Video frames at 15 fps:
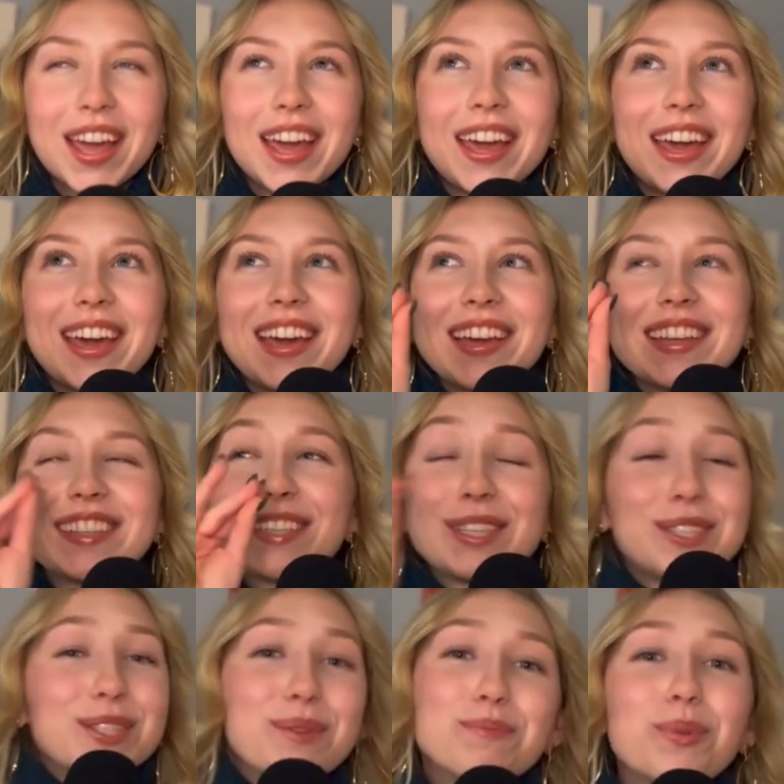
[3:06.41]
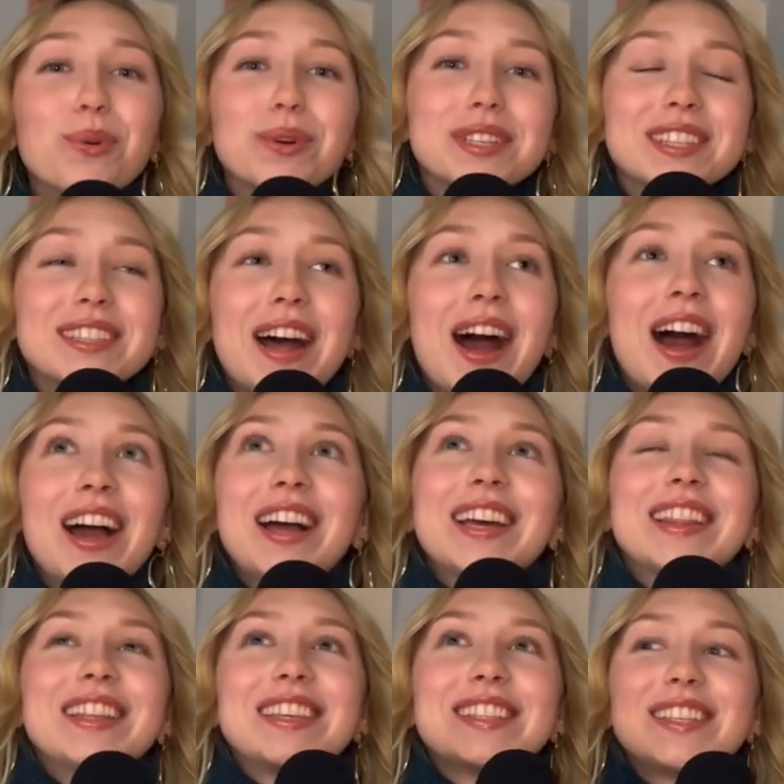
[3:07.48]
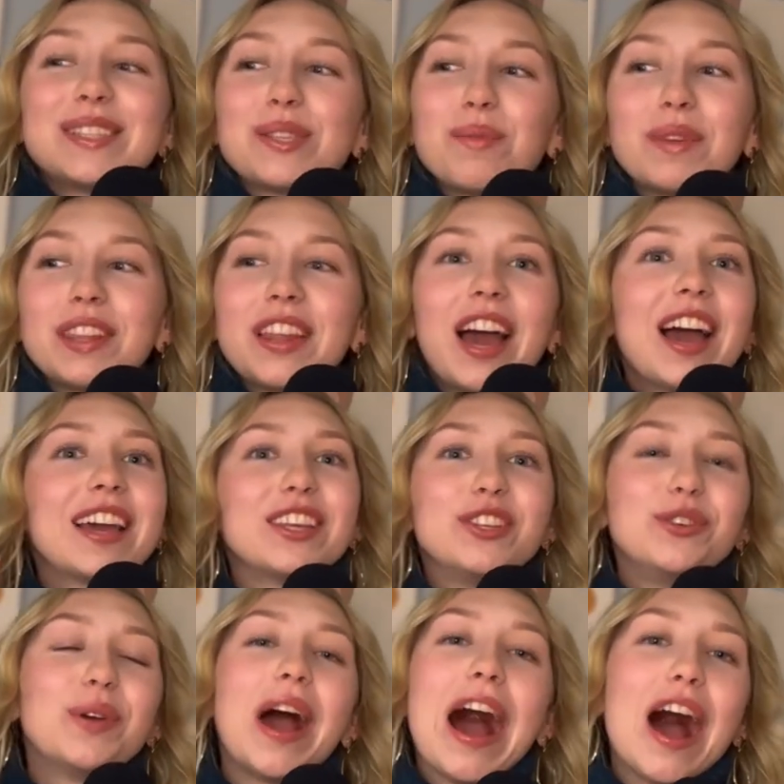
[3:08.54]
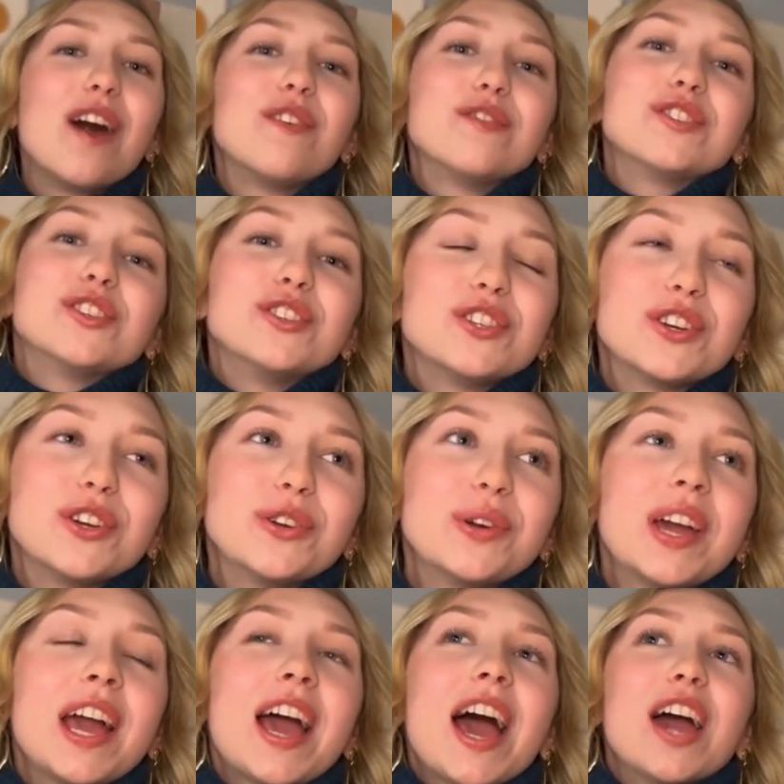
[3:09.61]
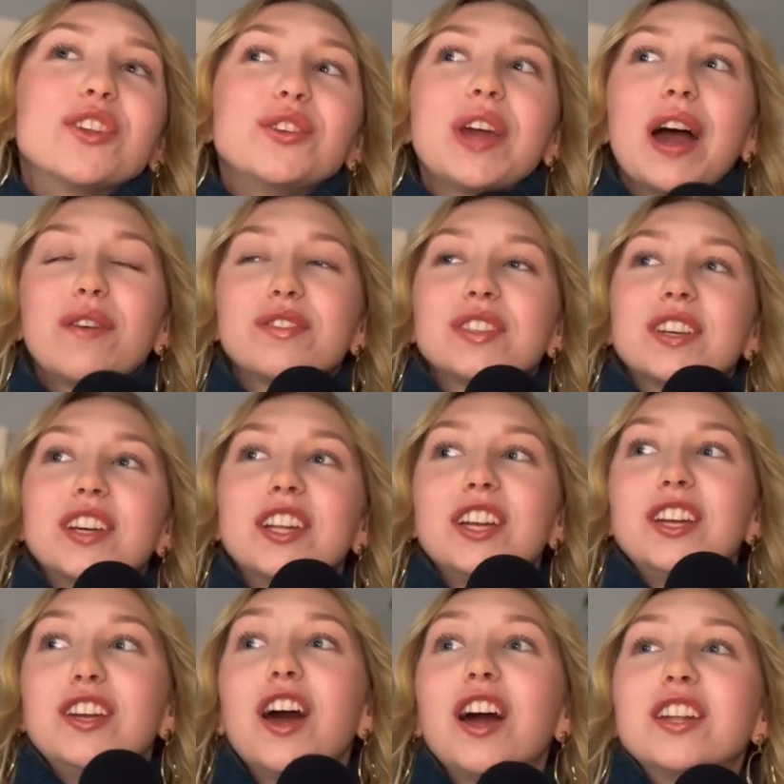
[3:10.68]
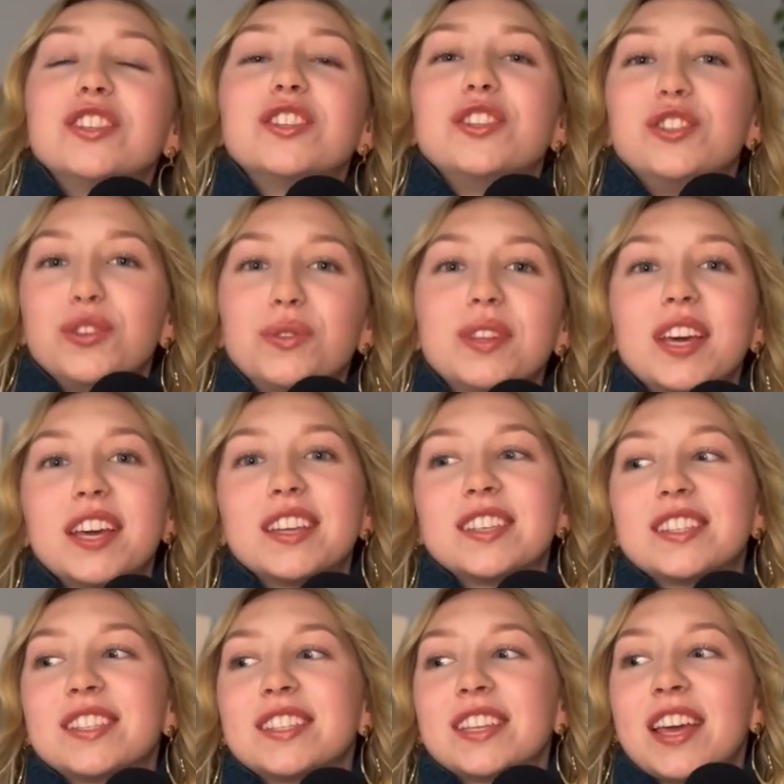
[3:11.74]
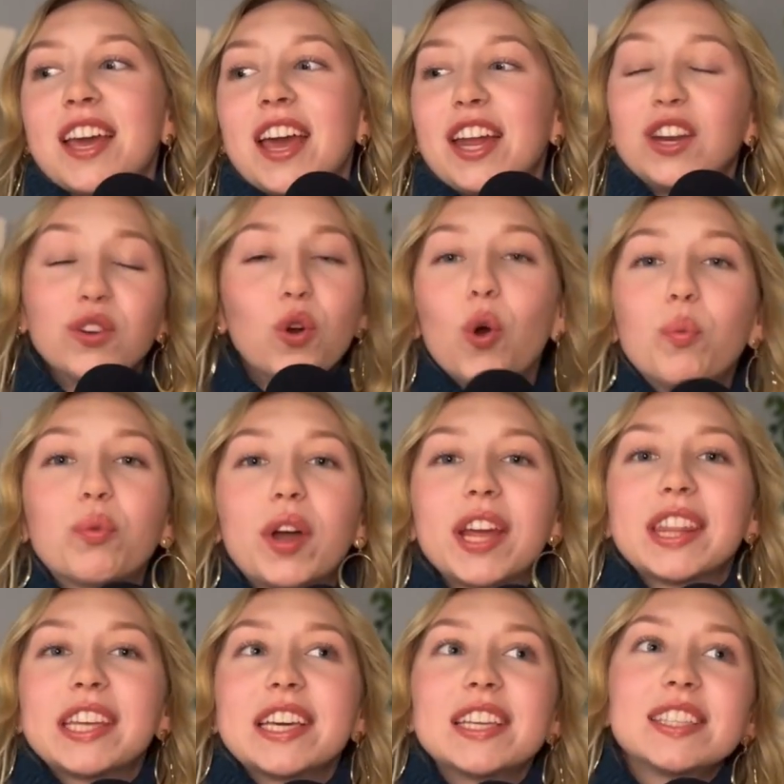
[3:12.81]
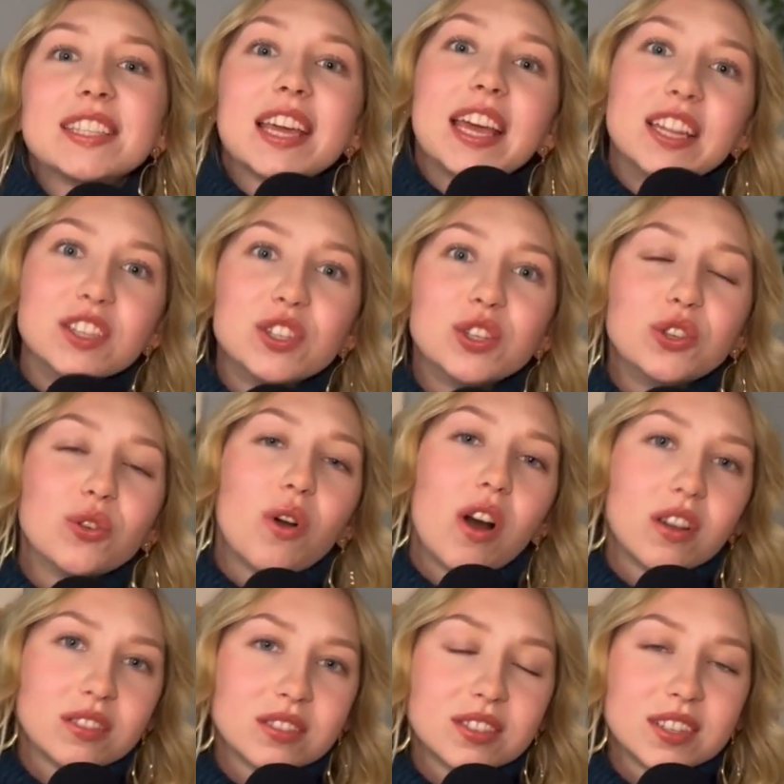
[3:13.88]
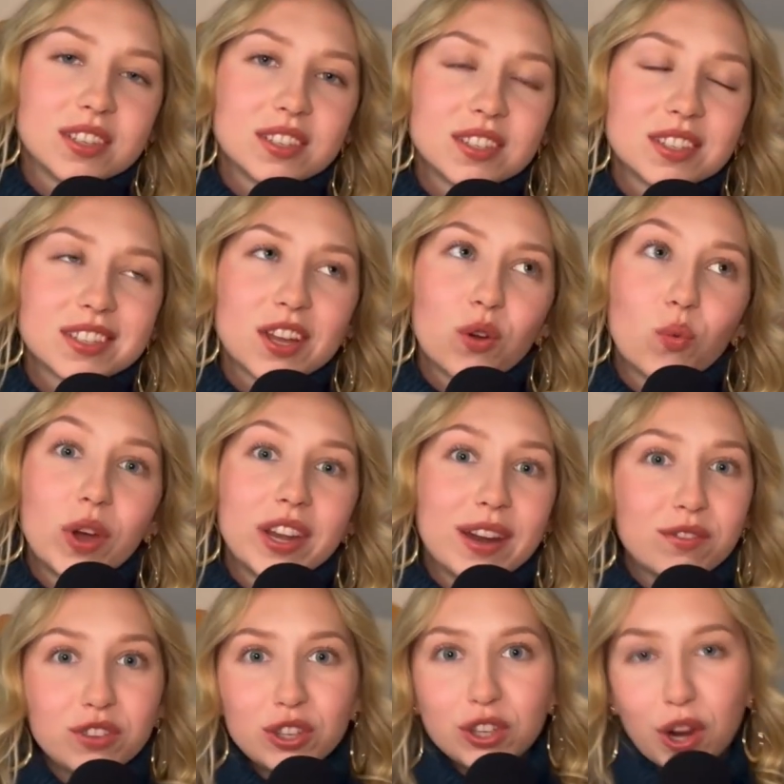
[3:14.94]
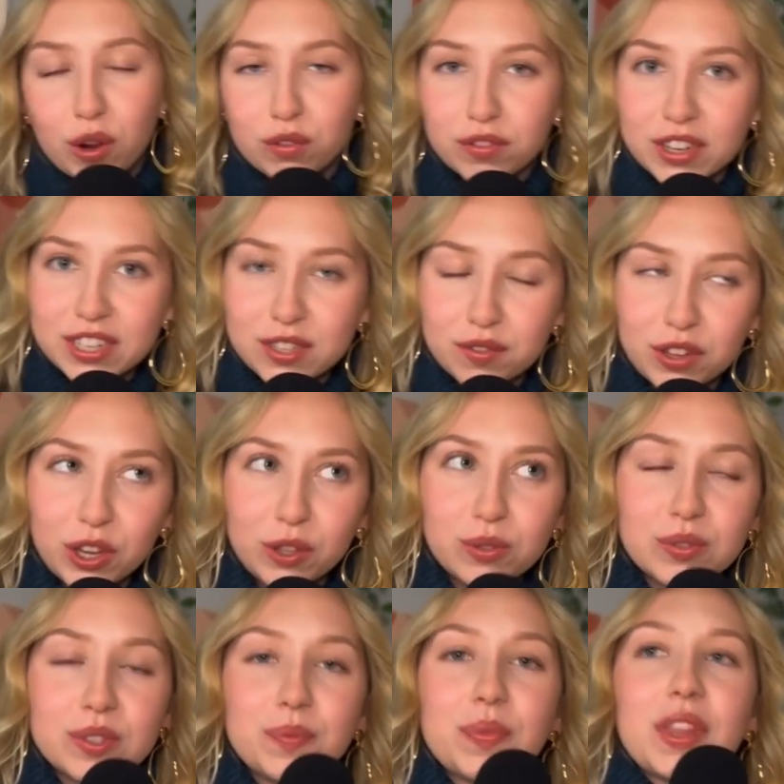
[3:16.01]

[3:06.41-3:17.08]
It is as simple as that. This is something that you have to do, and you have to learn to do this and incorporate this into your answers whenever you go for interviews.